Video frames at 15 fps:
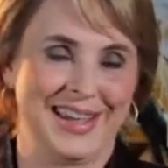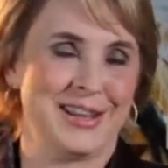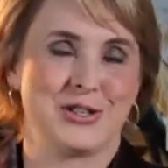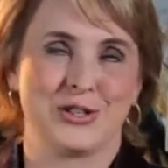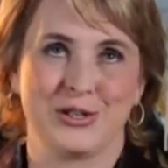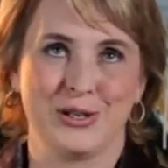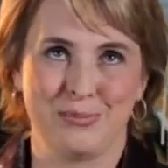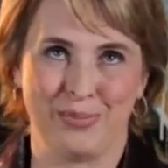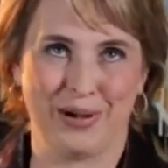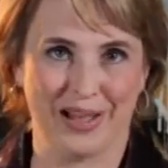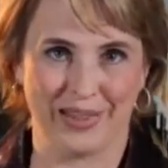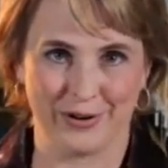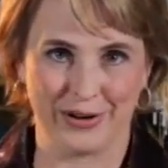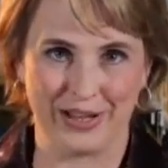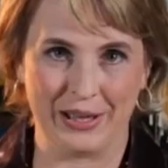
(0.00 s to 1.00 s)
It shouldn't
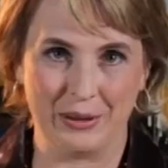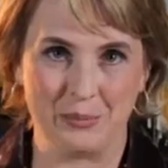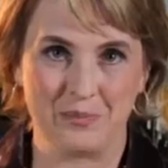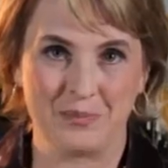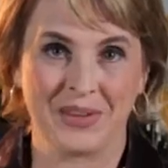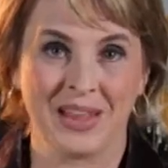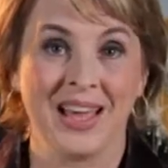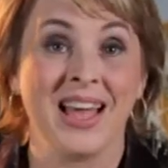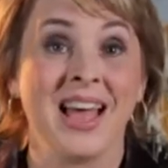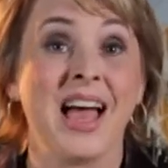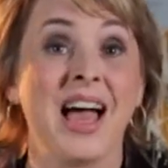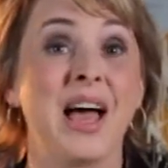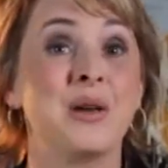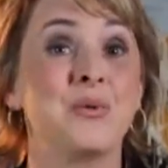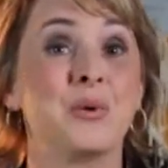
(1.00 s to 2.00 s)
bother him.
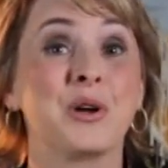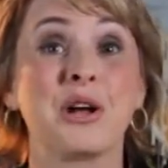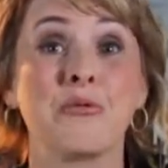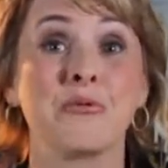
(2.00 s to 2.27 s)
And what I